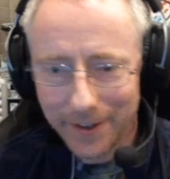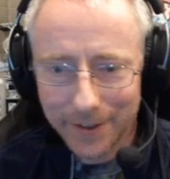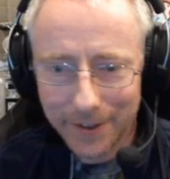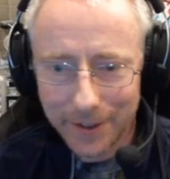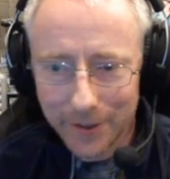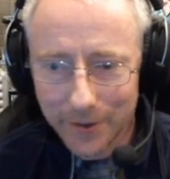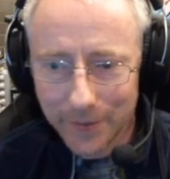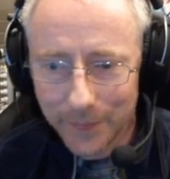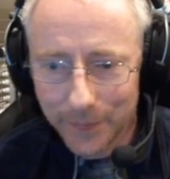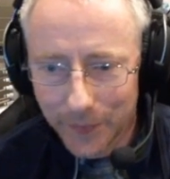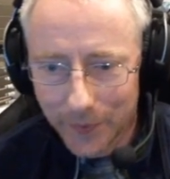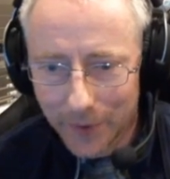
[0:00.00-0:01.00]
thank you.
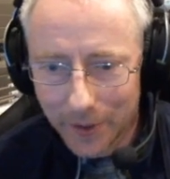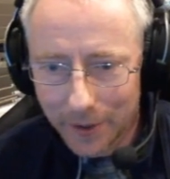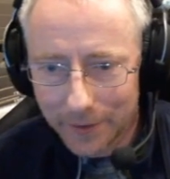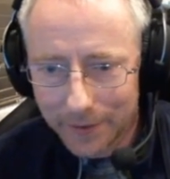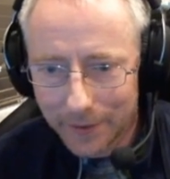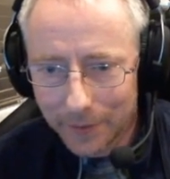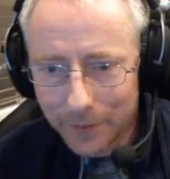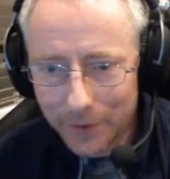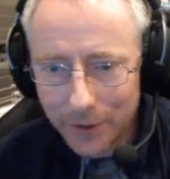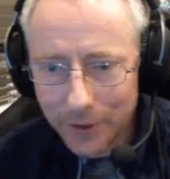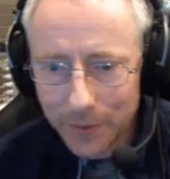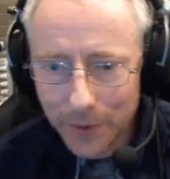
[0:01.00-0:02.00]
Okay, so
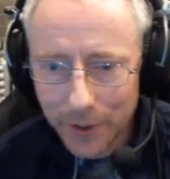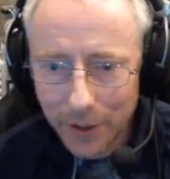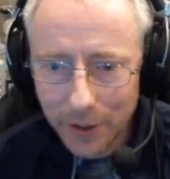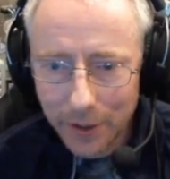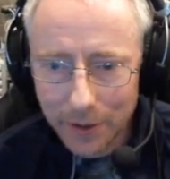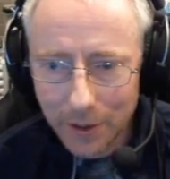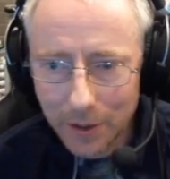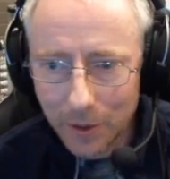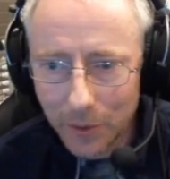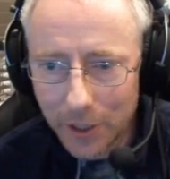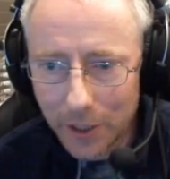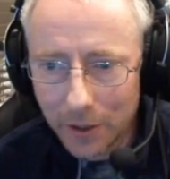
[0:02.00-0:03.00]
first we're going to get the
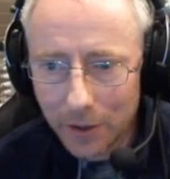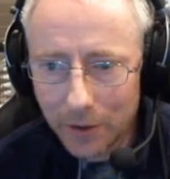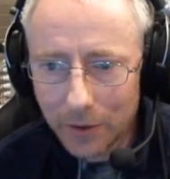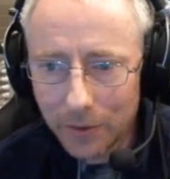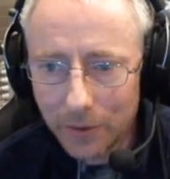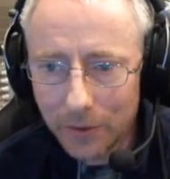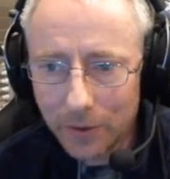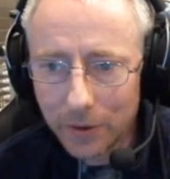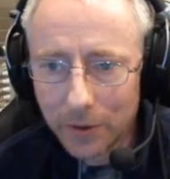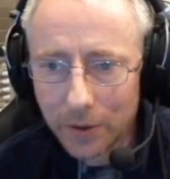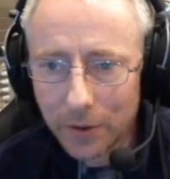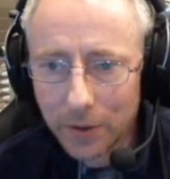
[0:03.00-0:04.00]
Cloaking Dongle
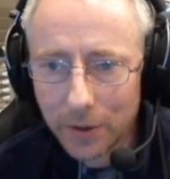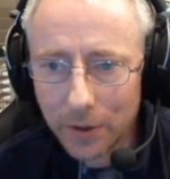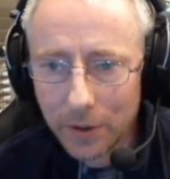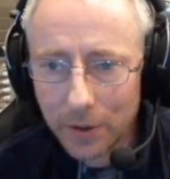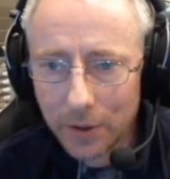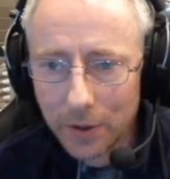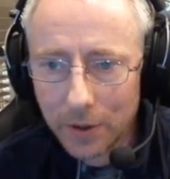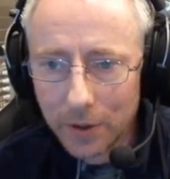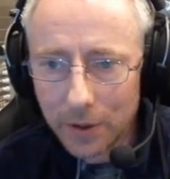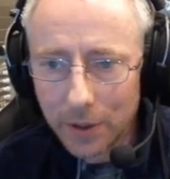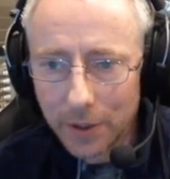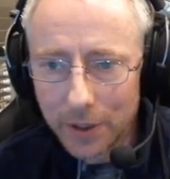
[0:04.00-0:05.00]

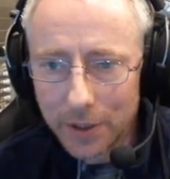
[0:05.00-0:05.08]
and the